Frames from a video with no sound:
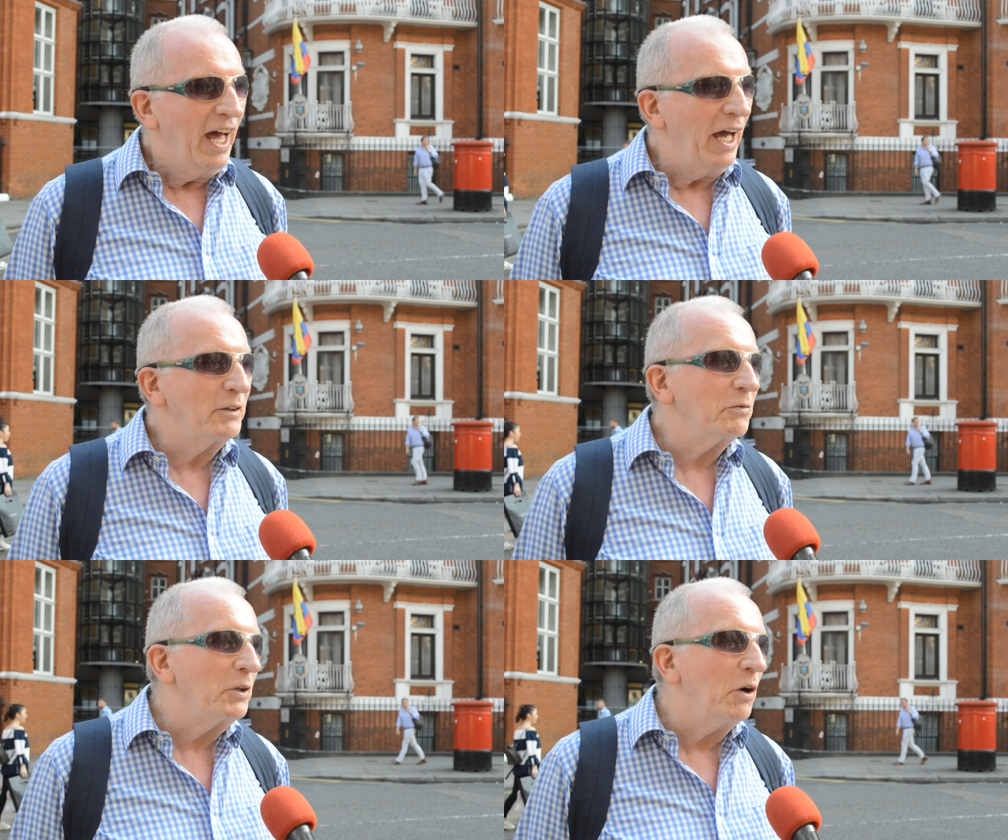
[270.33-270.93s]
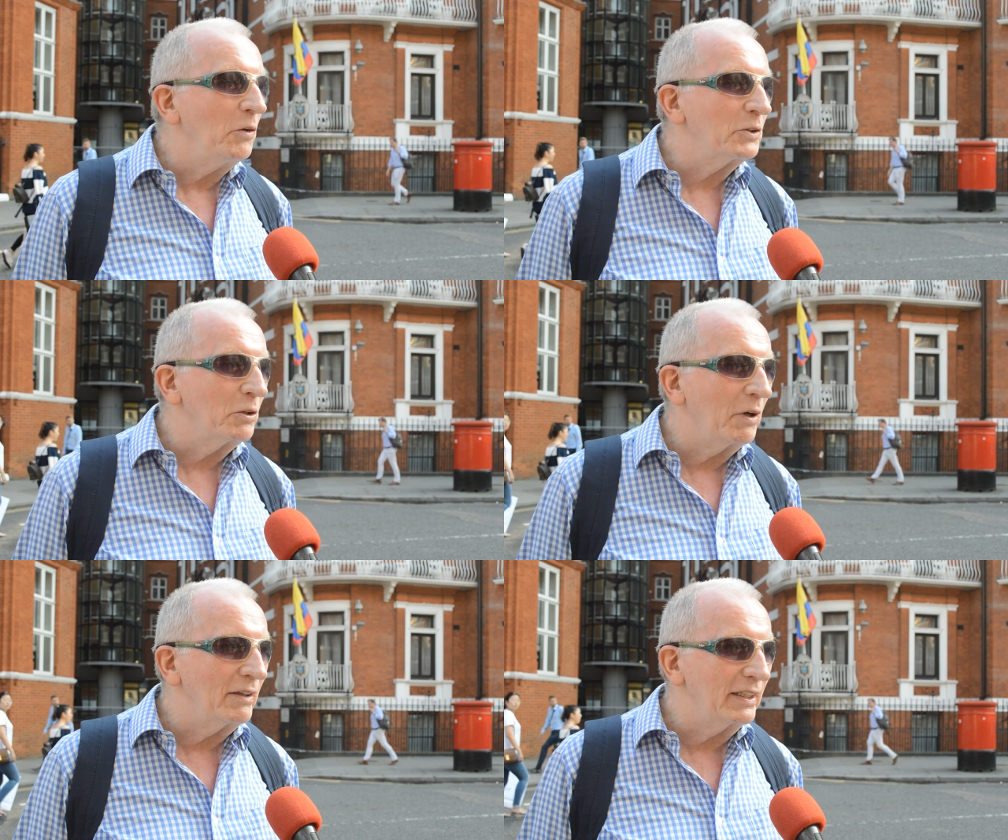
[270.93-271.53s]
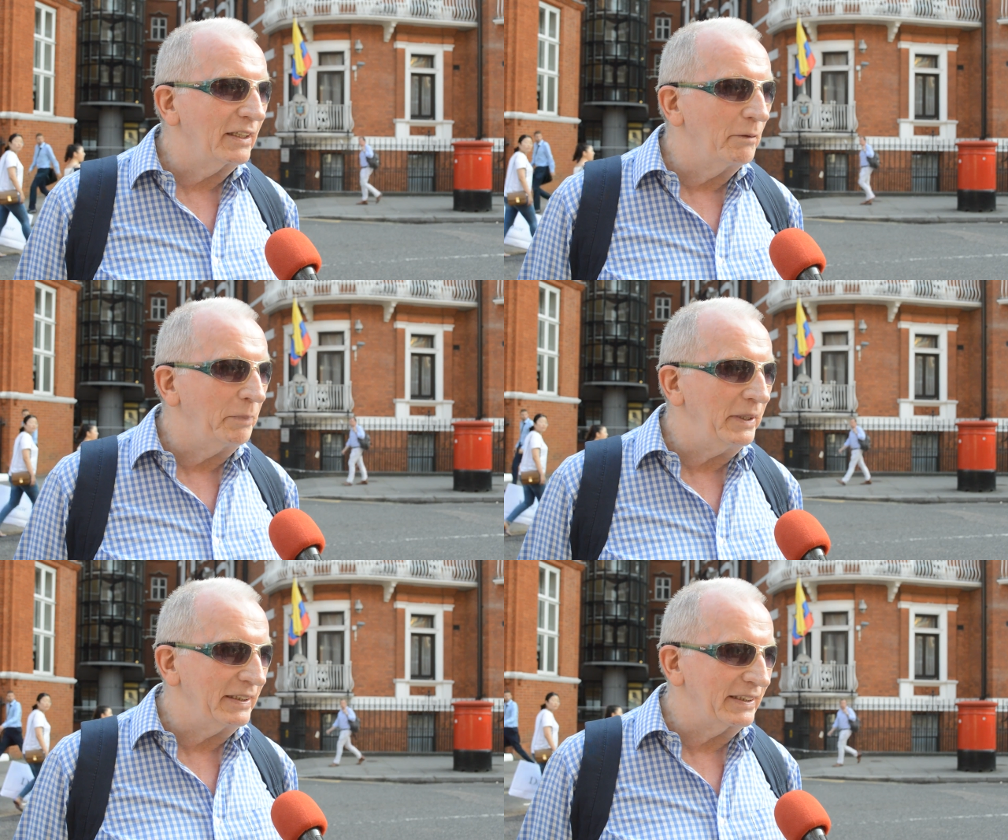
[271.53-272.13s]
And we all do our little
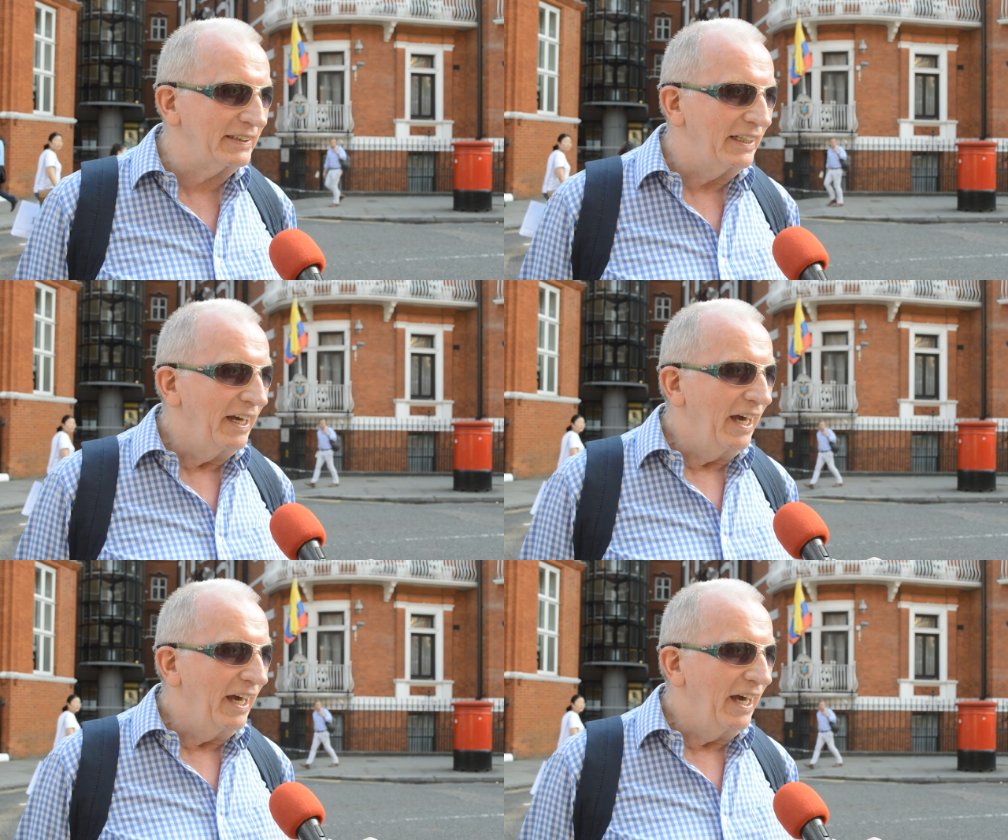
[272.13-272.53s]
bit.